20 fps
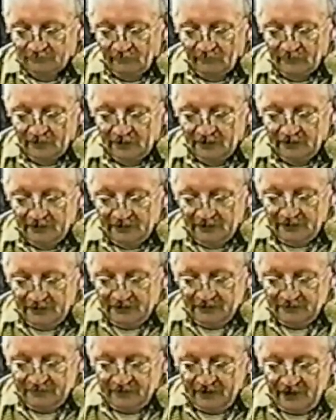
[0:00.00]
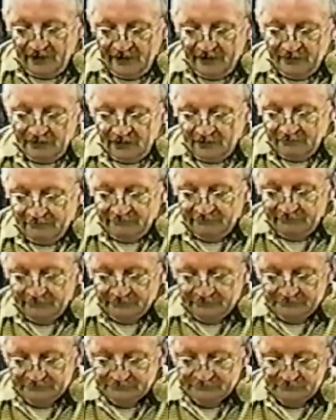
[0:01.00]
Then snip that end. We'll go
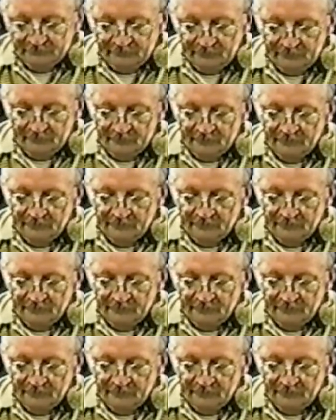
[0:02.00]
ahead and do that.